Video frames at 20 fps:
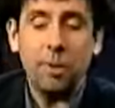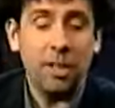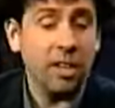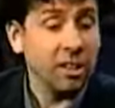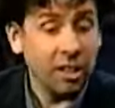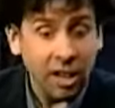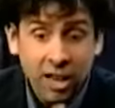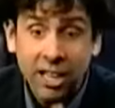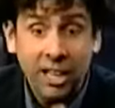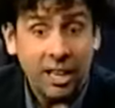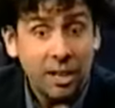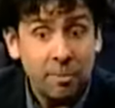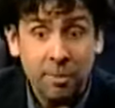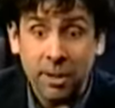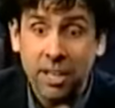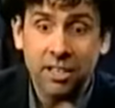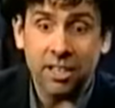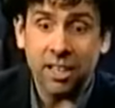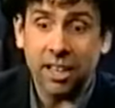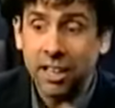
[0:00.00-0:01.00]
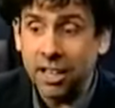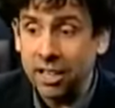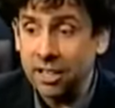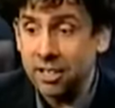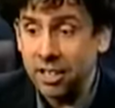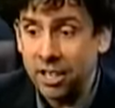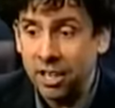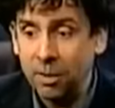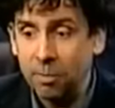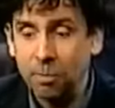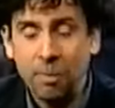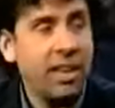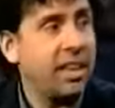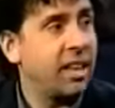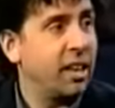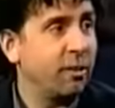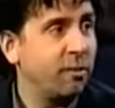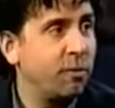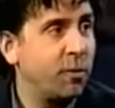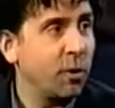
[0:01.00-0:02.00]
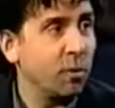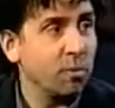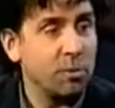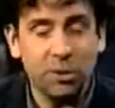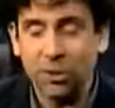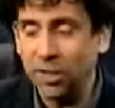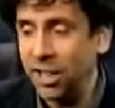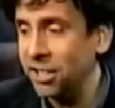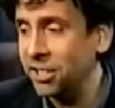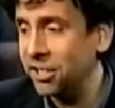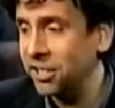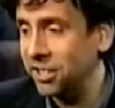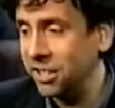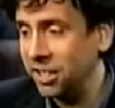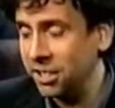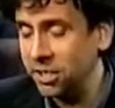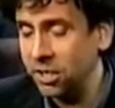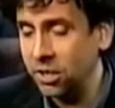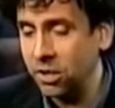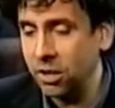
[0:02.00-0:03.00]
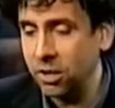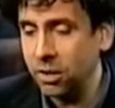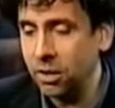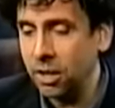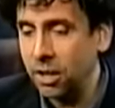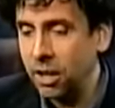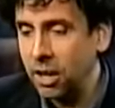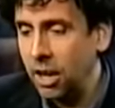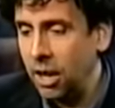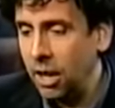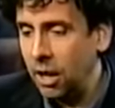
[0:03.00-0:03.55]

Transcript: I've been lucky because I get to keep making films, so that's that's good.